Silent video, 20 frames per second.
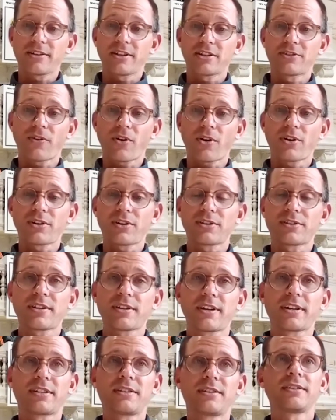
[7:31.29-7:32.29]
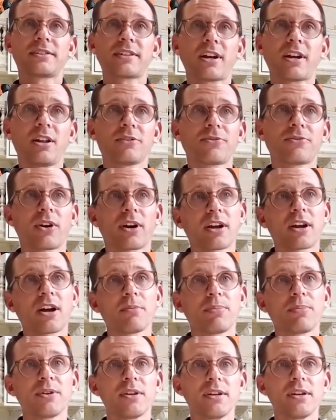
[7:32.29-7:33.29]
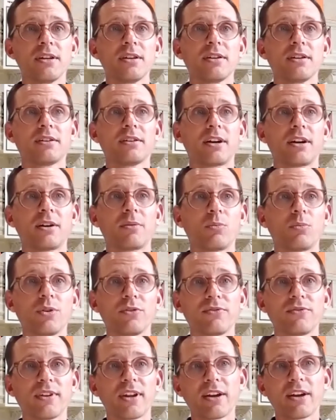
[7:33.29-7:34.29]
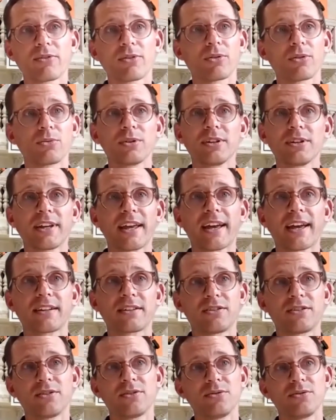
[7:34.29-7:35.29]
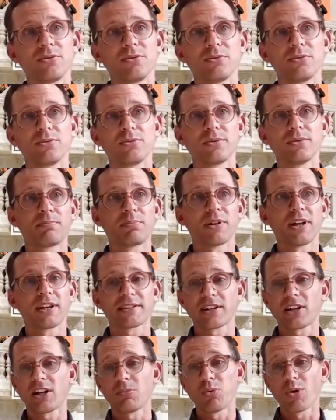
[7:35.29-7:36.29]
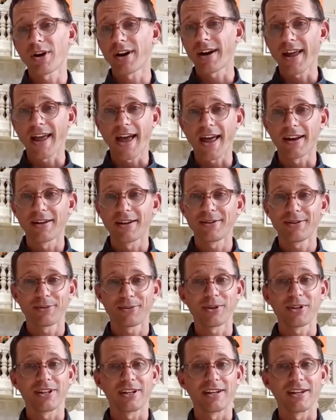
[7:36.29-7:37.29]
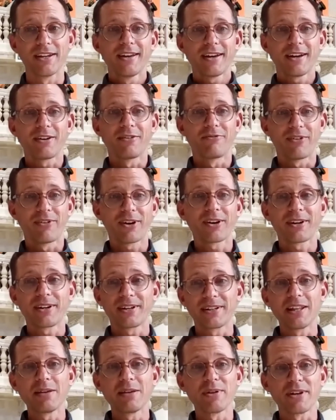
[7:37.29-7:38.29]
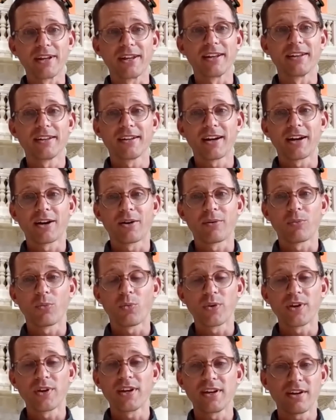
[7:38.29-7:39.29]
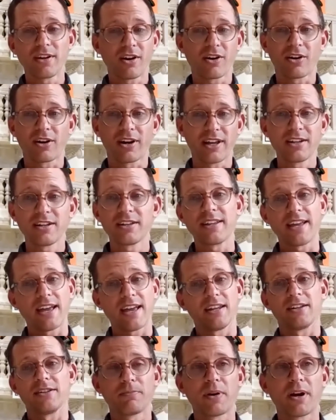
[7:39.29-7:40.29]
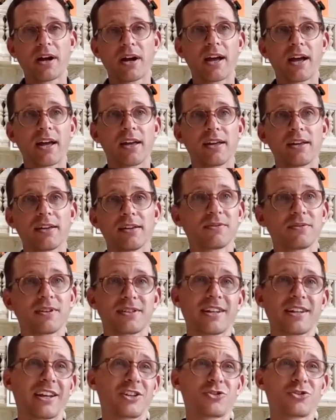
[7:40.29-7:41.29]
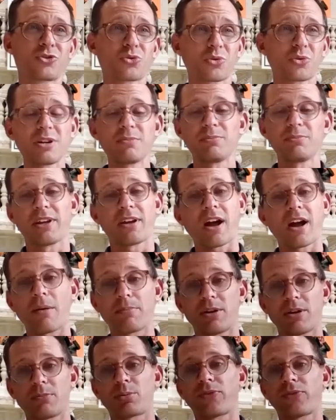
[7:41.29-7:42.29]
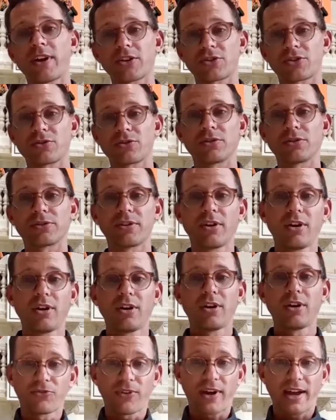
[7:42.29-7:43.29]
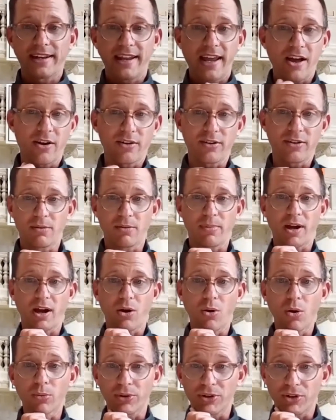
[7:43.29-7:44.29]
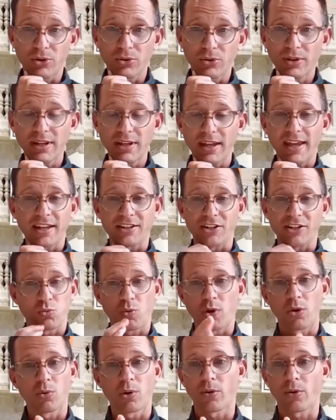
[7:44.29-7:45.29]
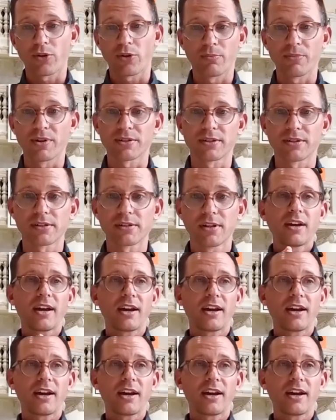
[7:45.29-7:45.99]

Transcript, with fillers: As far as talent for our company, we've never really had to place a help wanted ad, really, very limited. We are inundated by just extremely competent professionals who find out about what we're doing and just want to work with our business.